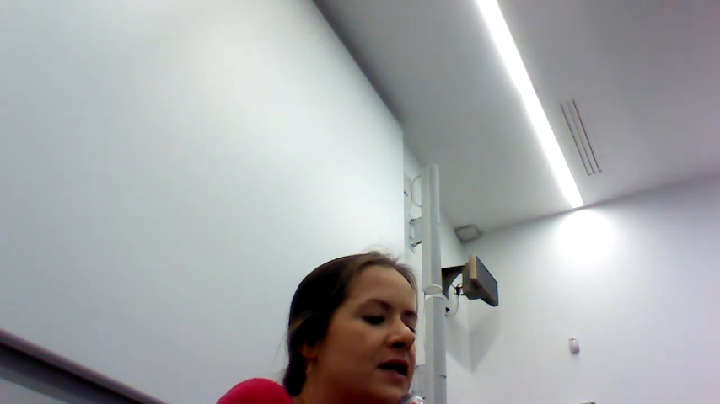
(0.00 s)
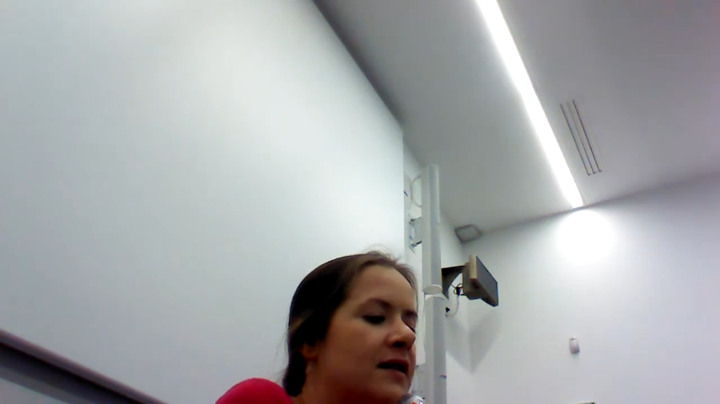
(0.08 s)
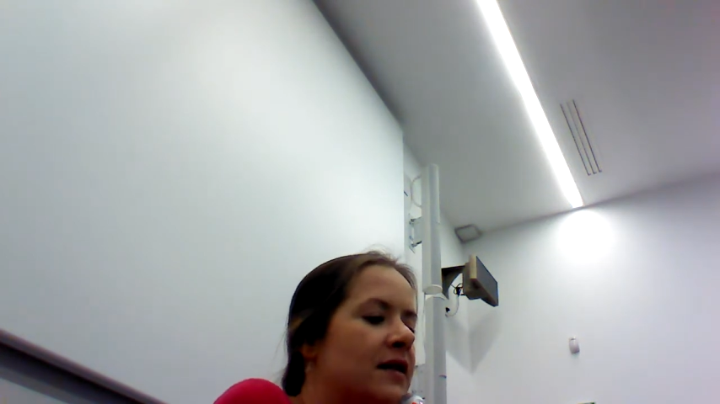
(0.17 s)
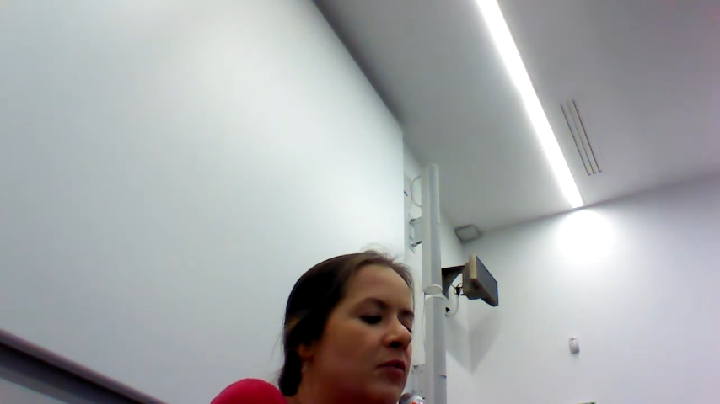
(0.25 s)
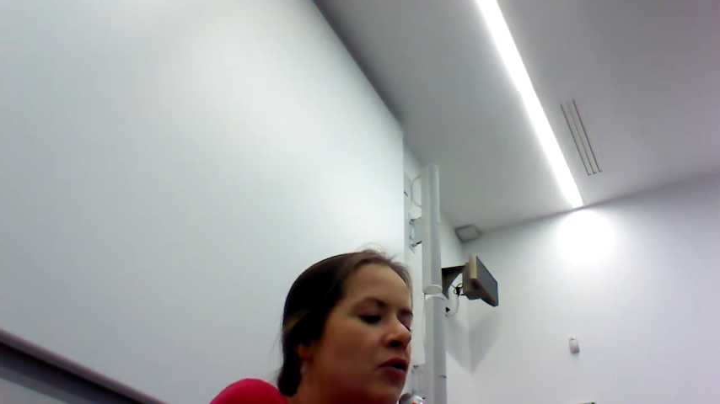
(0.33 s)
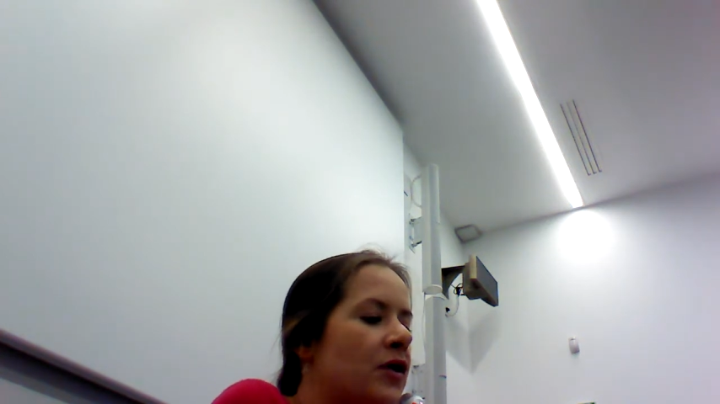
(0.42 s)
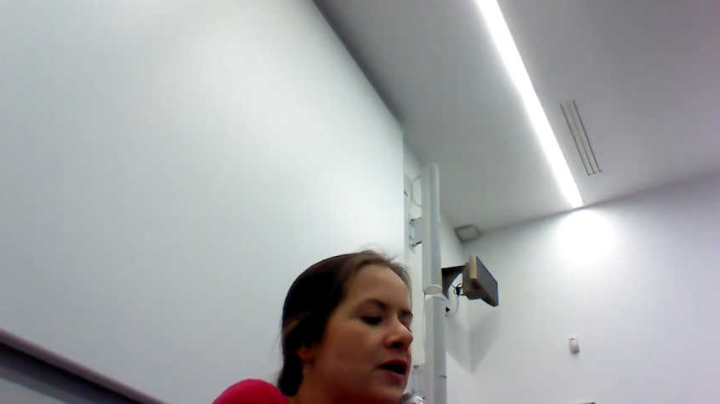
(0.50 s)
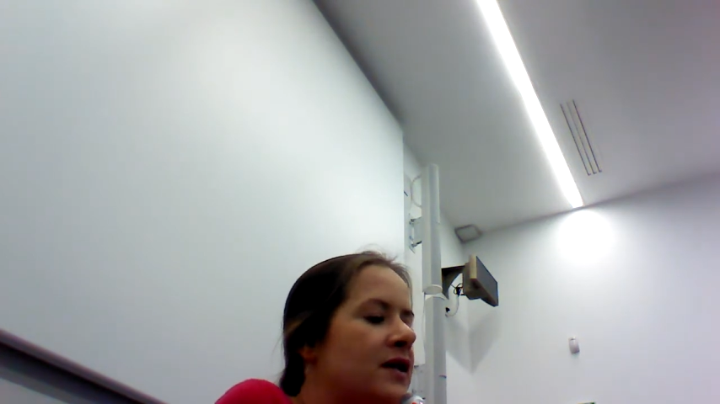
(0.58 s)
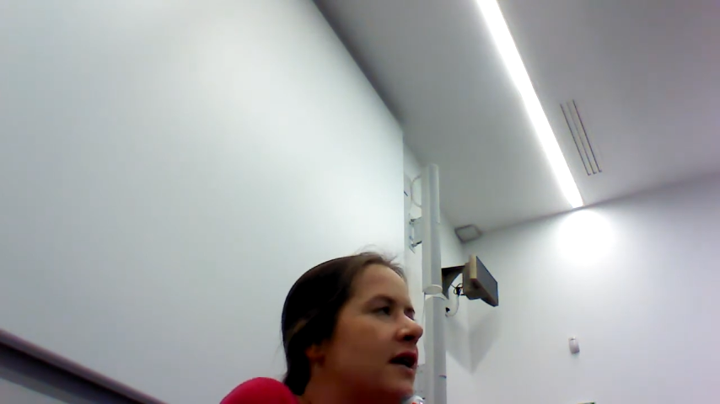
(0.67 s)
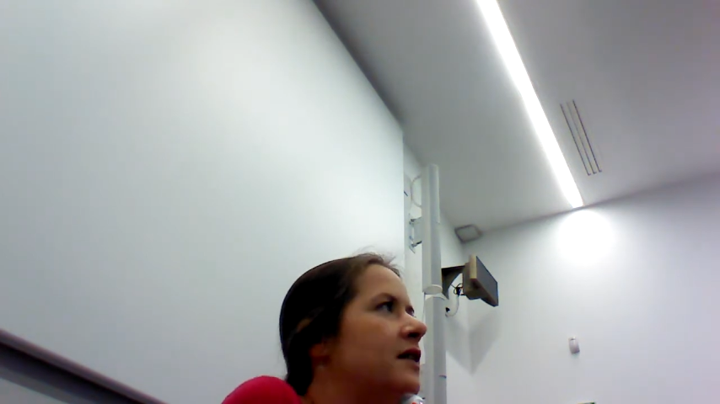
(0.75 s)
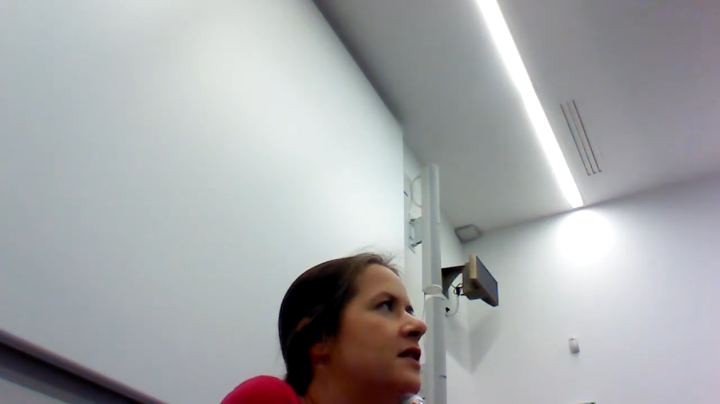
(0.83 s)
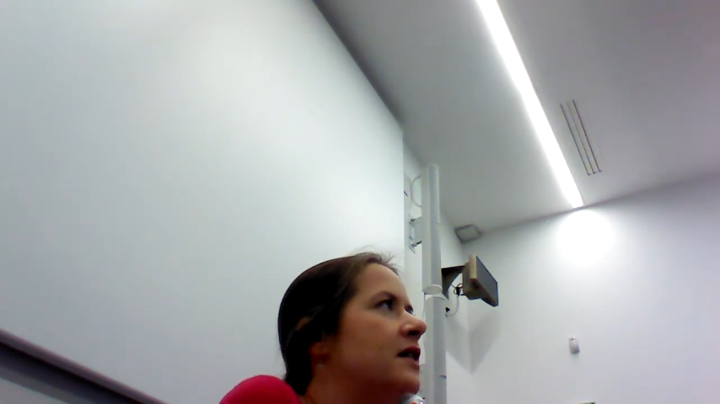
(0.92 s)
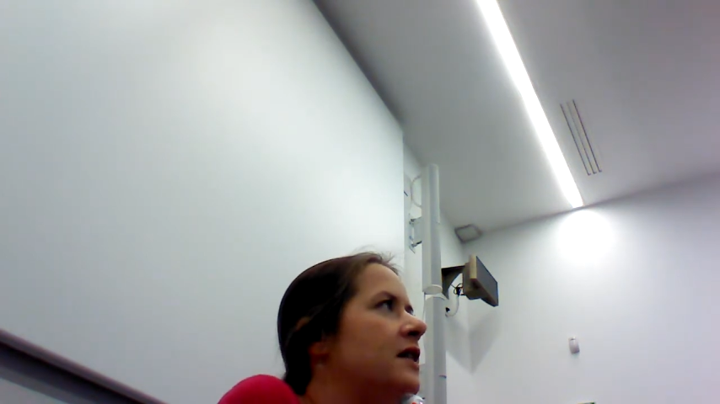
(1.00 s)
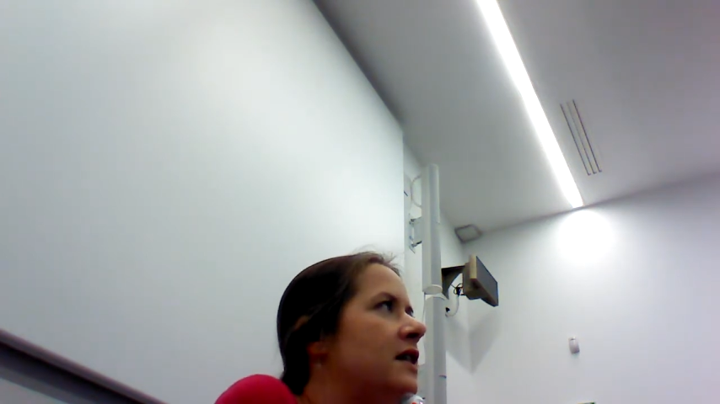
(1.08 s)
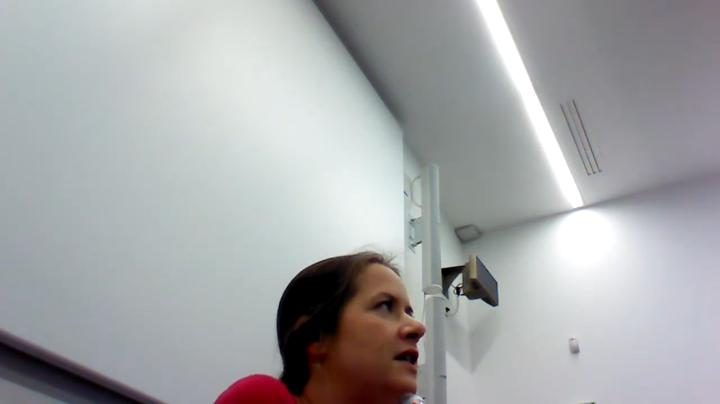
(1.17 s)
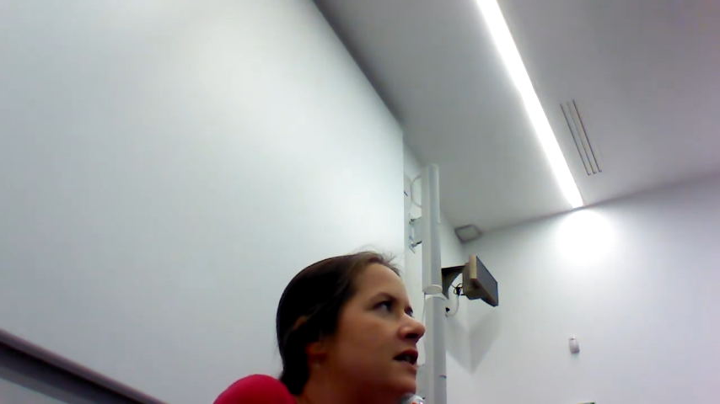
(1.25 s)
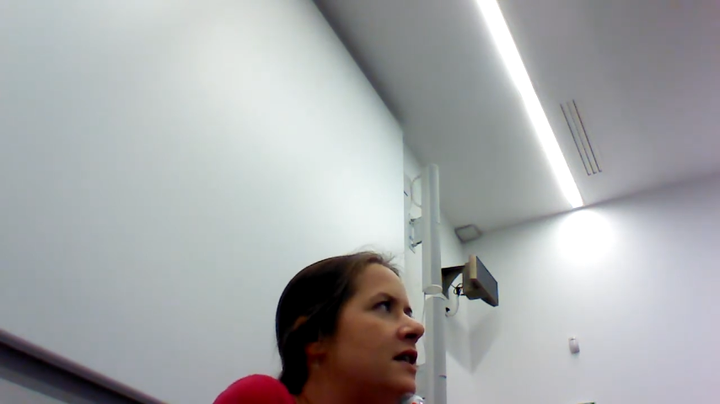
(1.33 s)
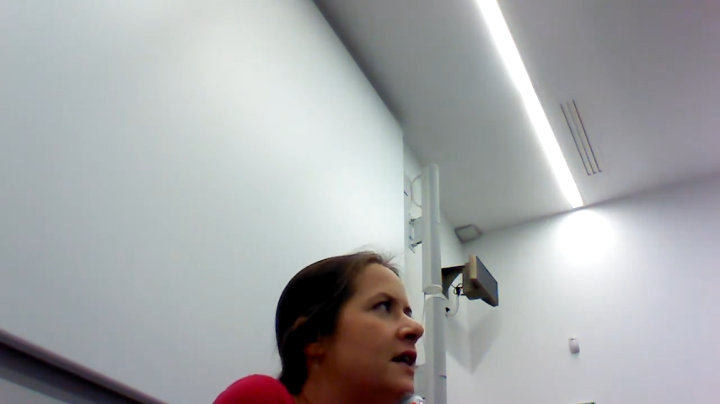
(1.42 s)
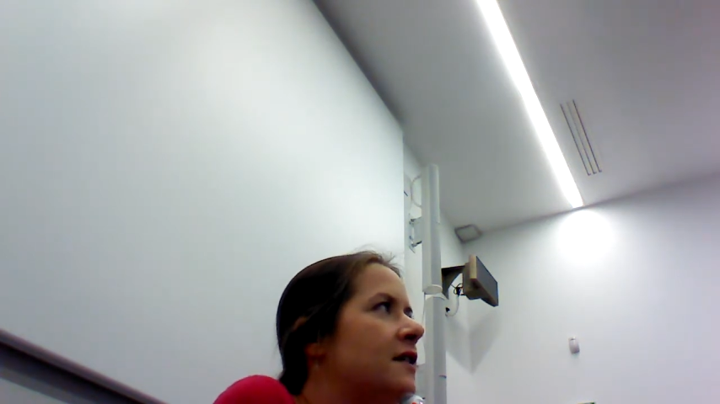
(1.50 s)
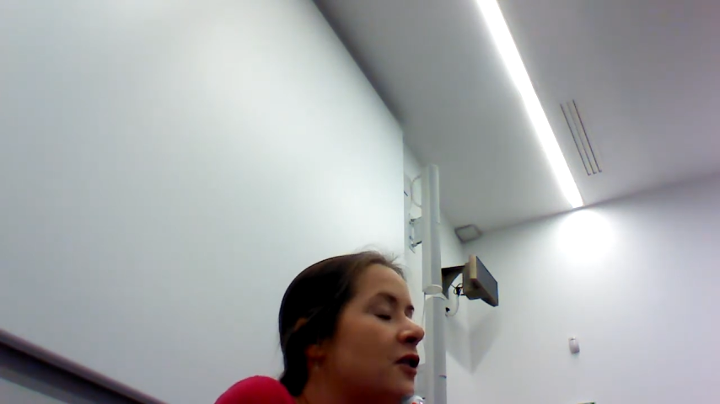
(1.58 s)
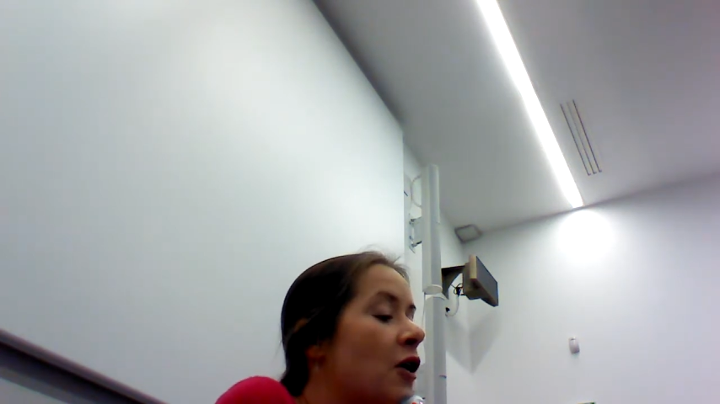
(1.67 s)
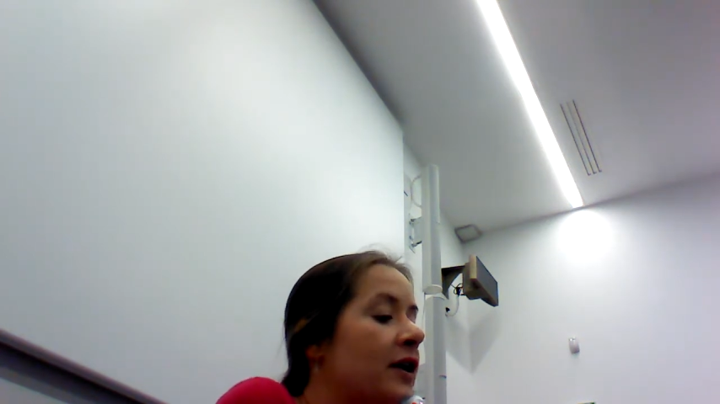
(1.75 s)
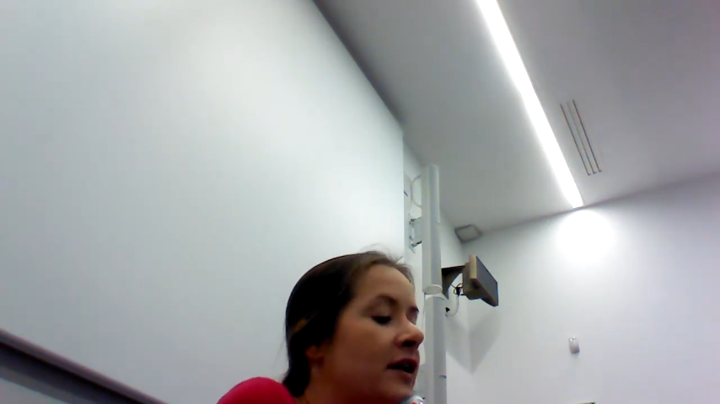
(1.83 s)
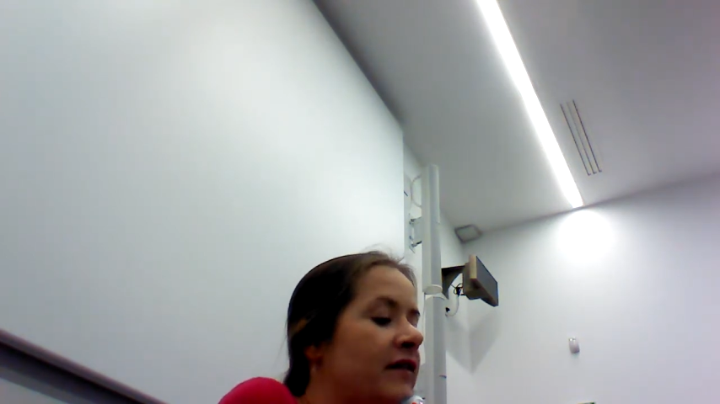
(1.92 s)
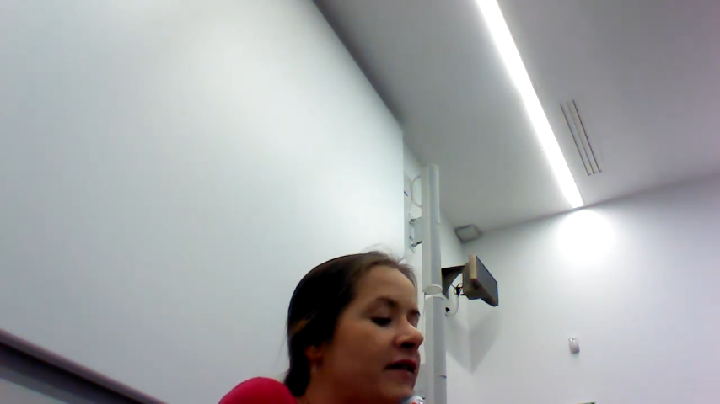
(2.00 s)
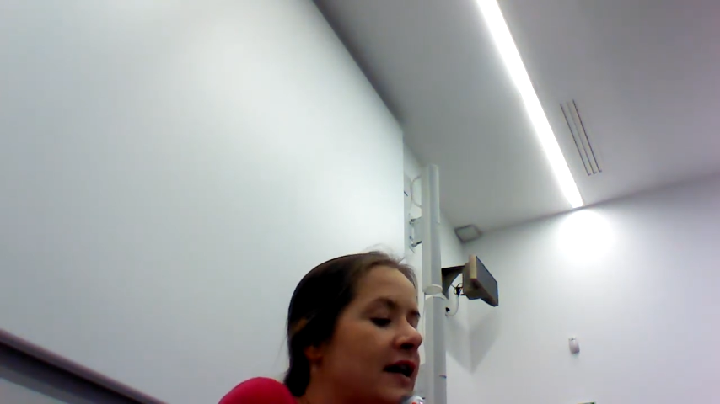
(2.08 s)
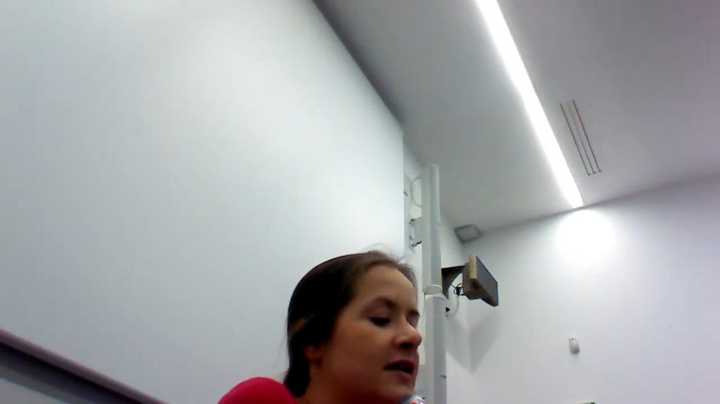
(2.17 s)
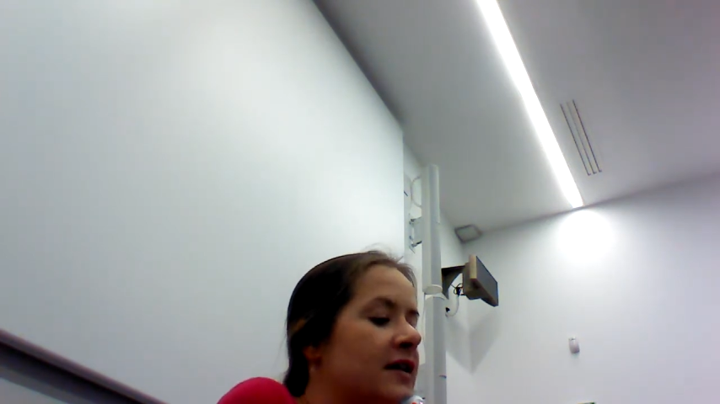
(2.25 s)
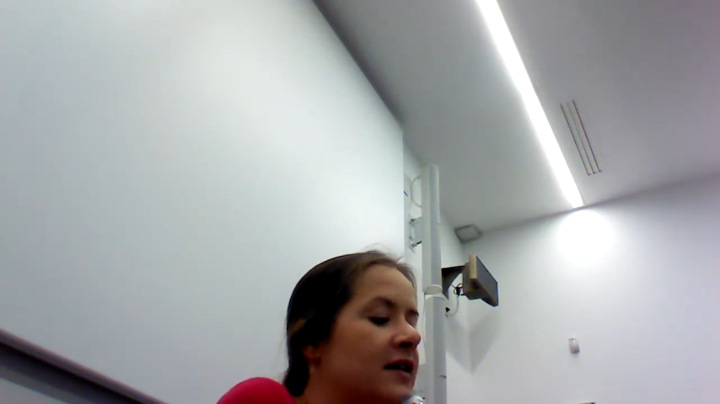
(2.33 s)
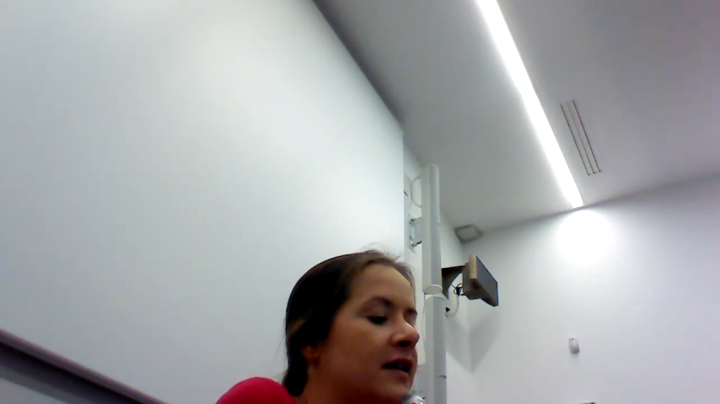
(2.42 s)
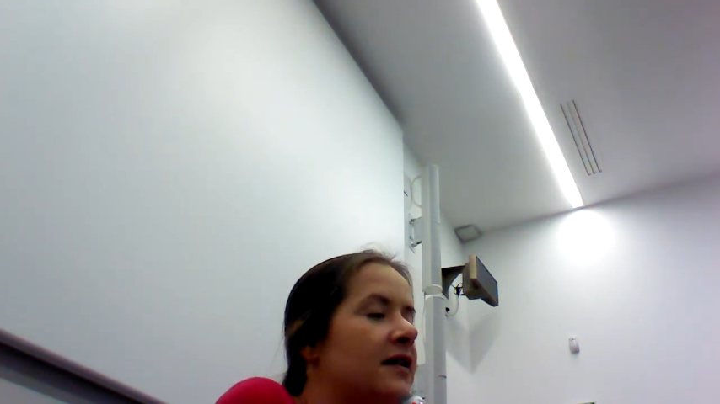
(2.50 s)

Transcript: is an important and indeed historical event